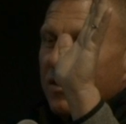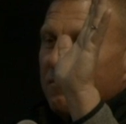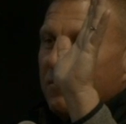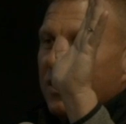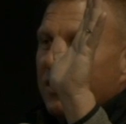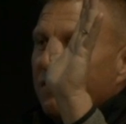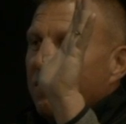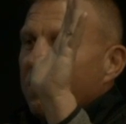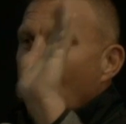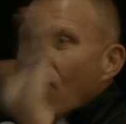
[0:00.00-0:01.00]
but
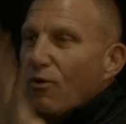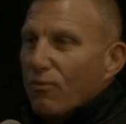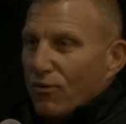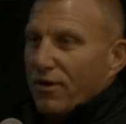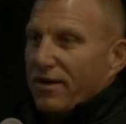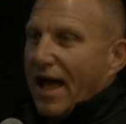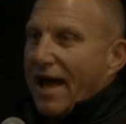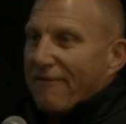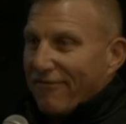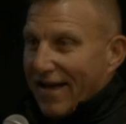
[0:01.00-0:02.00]
no one
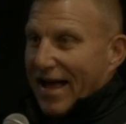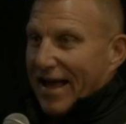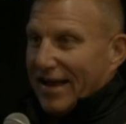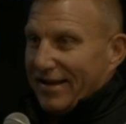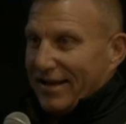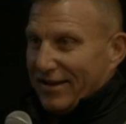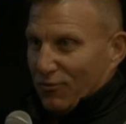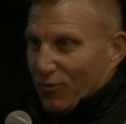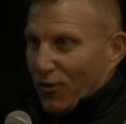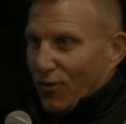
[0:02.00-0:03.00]
I find in the
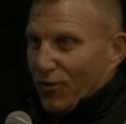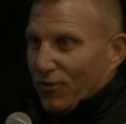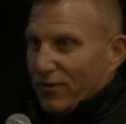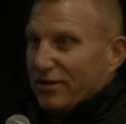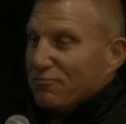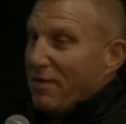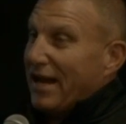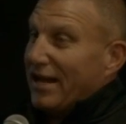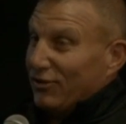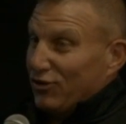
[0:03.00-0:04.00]
world is
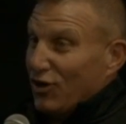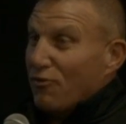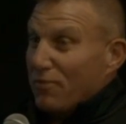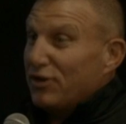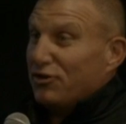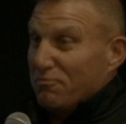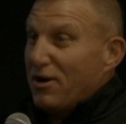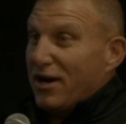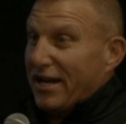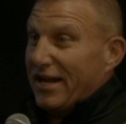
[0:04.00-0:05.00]
making so much
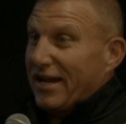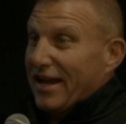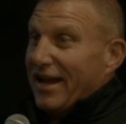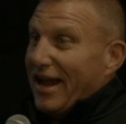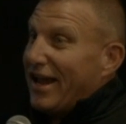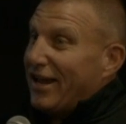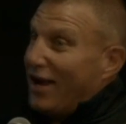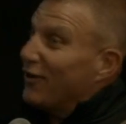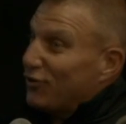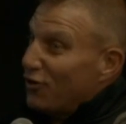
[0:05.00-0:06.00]
money and
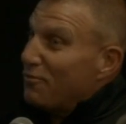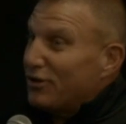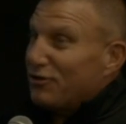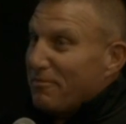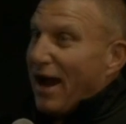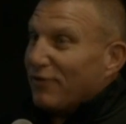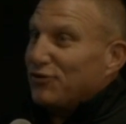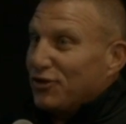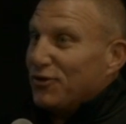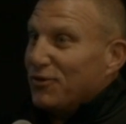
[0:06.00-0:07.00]
care so much
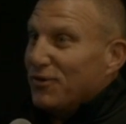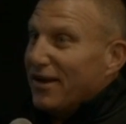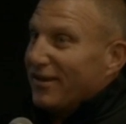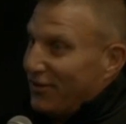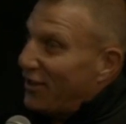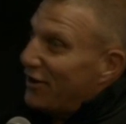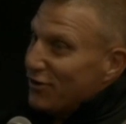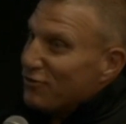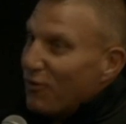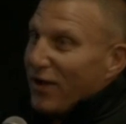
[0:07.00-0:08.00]
about you that they
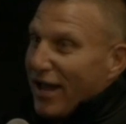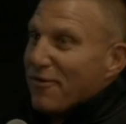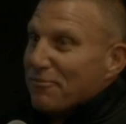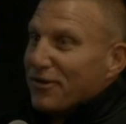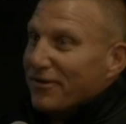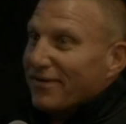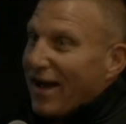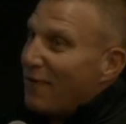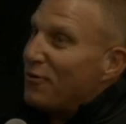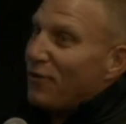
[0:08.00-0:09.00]
just want to help you.
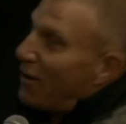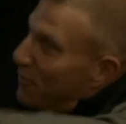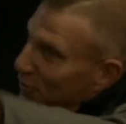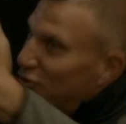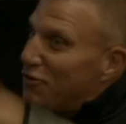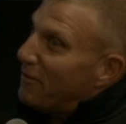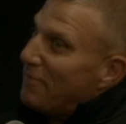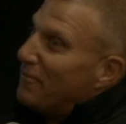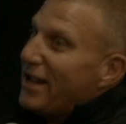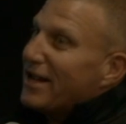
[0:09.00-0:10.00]
I want you to
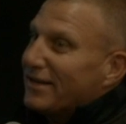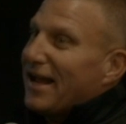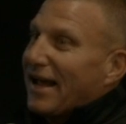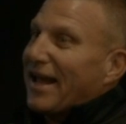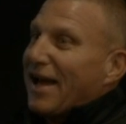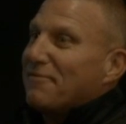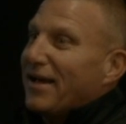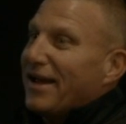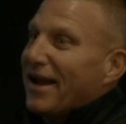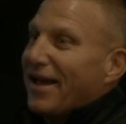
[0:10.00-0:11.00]
make millions like I
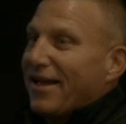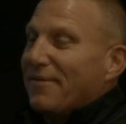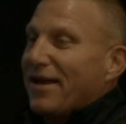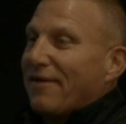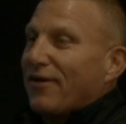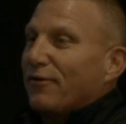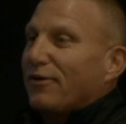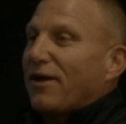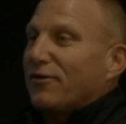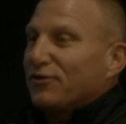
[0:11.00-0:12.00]
made. I mean, I've
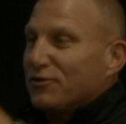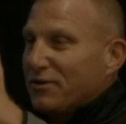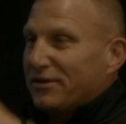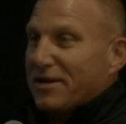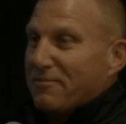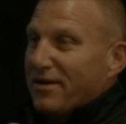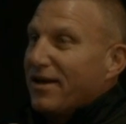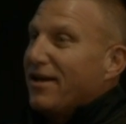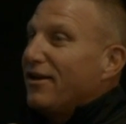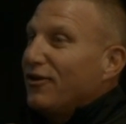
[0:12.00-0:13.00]
heard someone tell me,
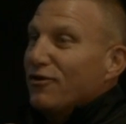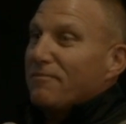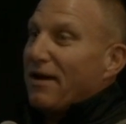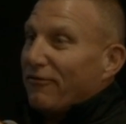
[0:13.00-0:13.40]
"You're my